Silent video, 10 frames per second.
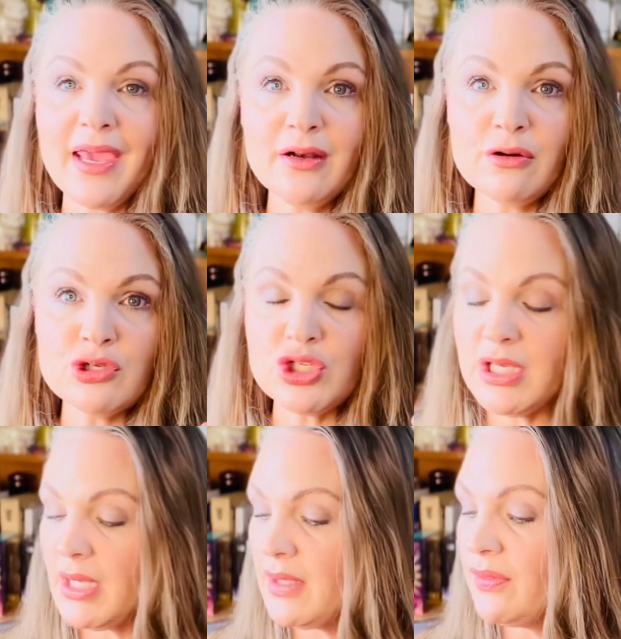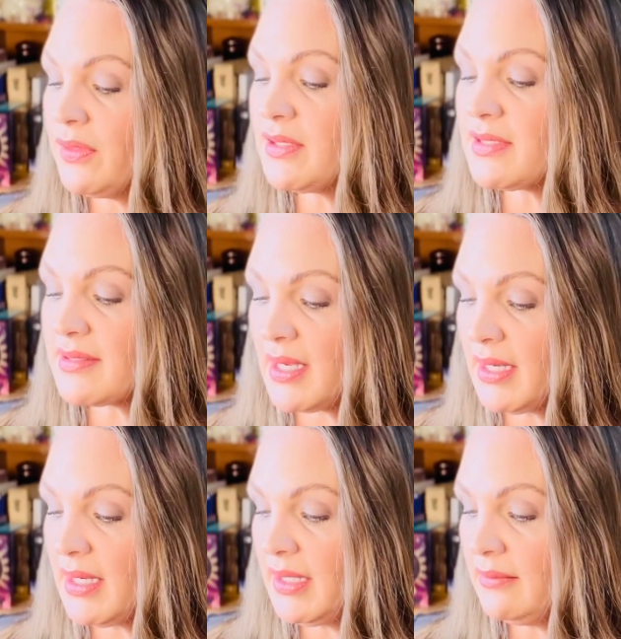energy in the
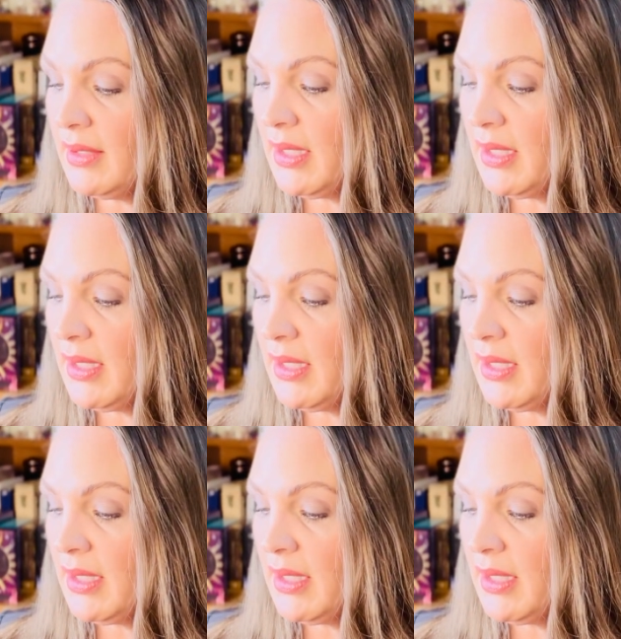design.